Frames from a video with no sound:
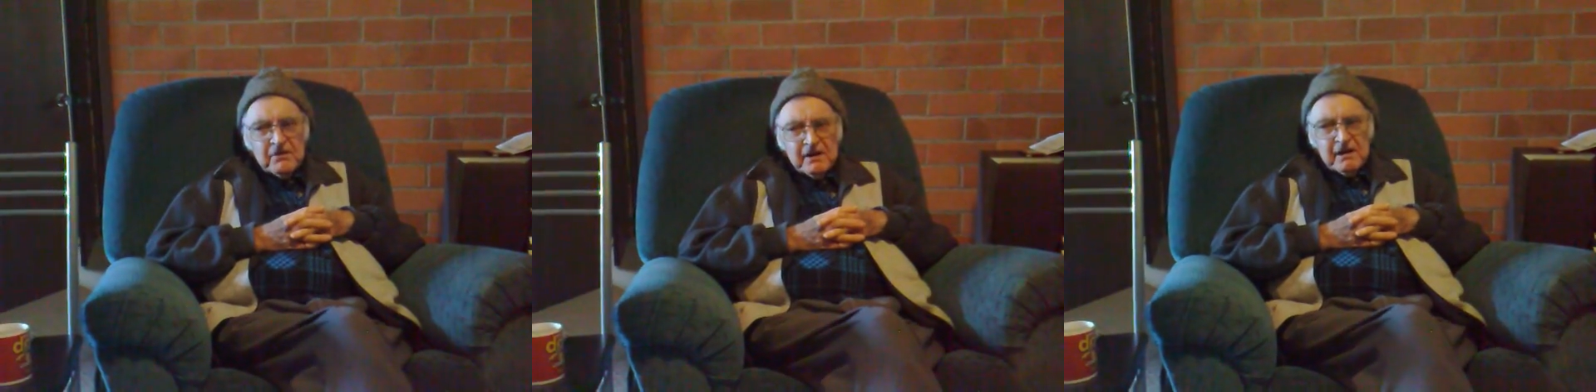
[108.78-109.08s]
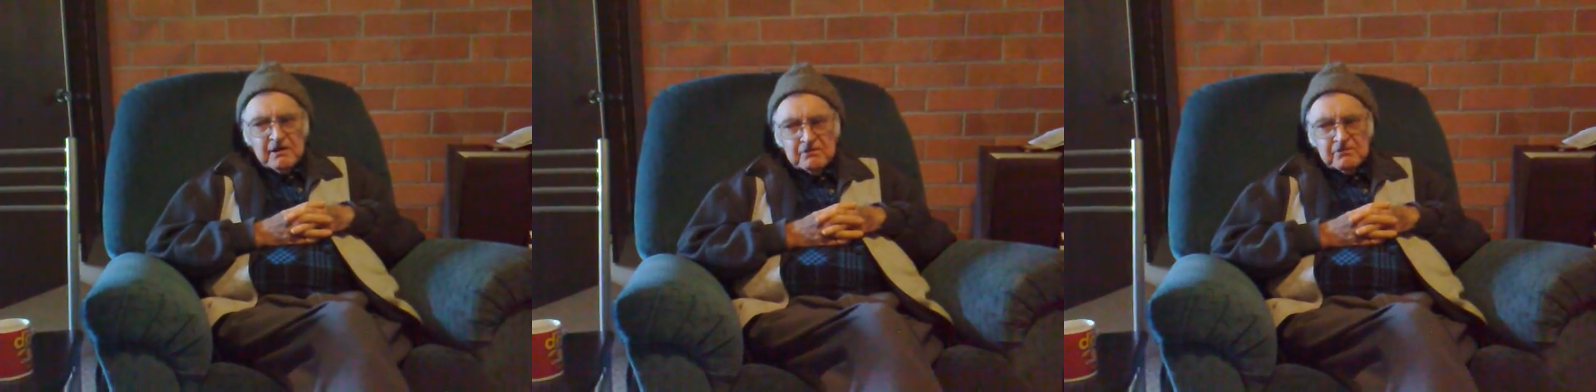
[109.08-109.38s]

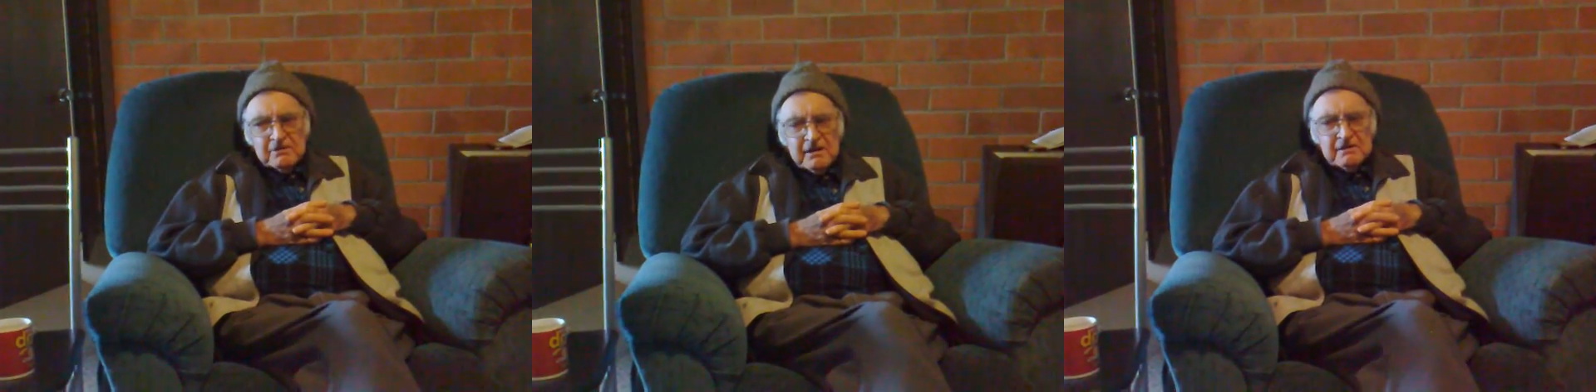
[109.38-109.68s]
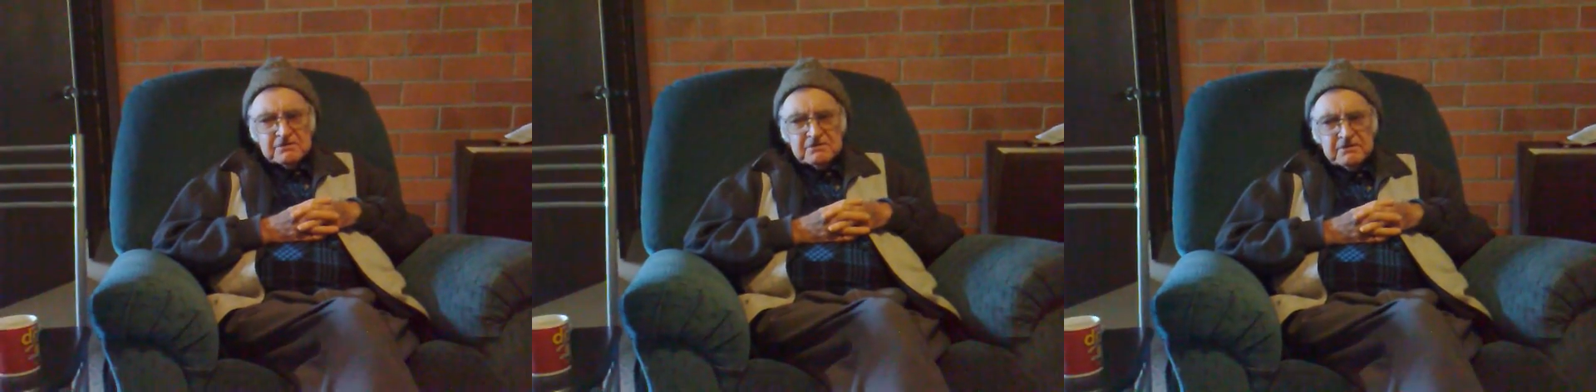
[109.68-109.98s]
follow
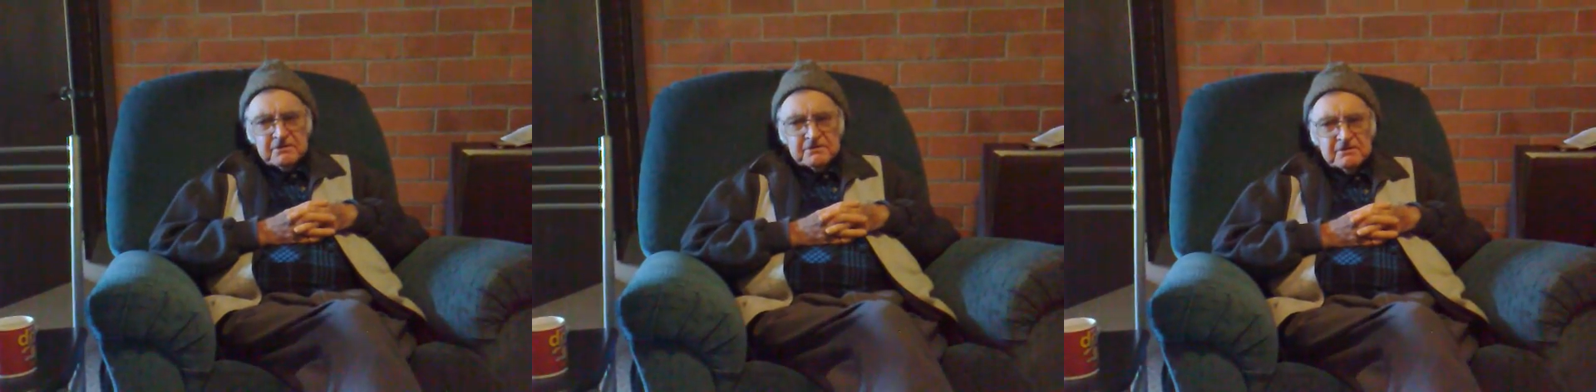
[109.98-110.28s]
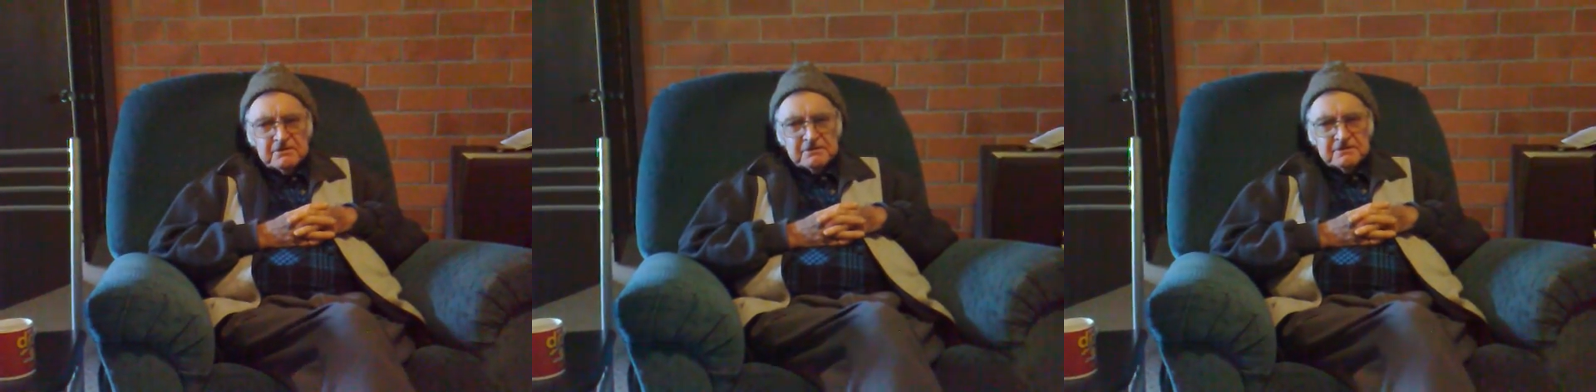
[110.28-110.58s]
closely the
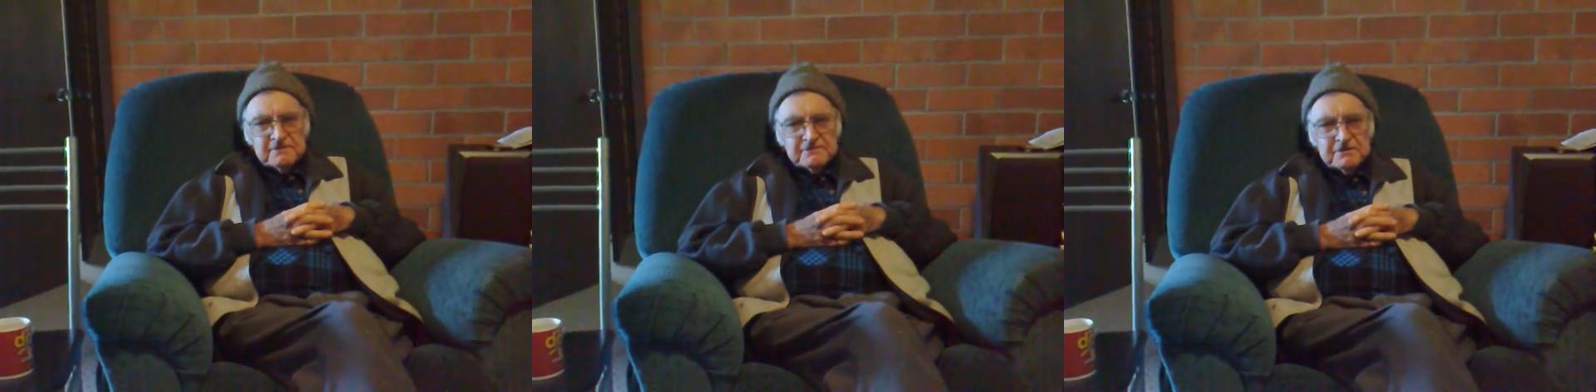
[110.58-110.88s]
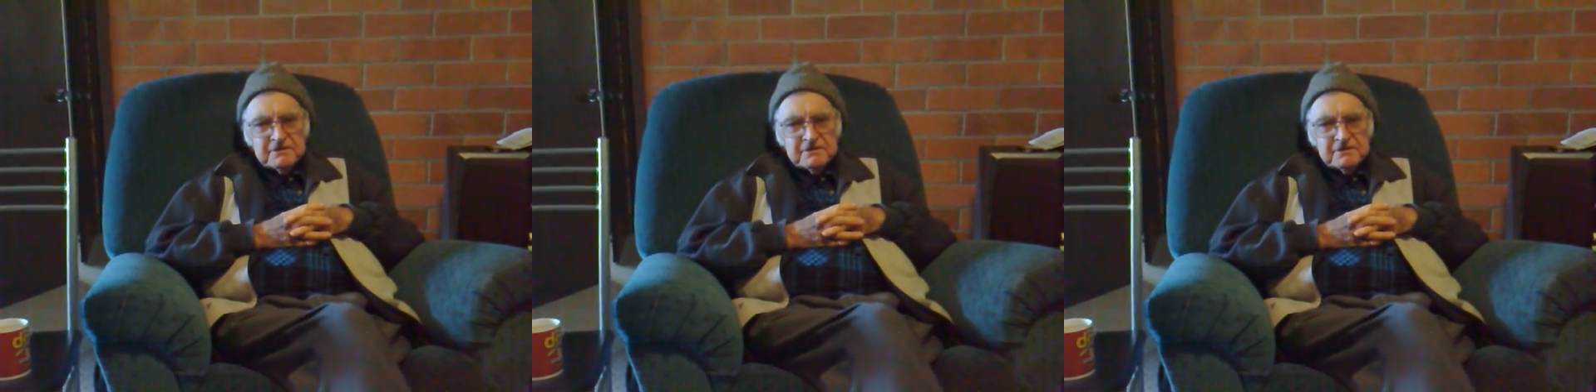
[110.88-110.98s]
teachings of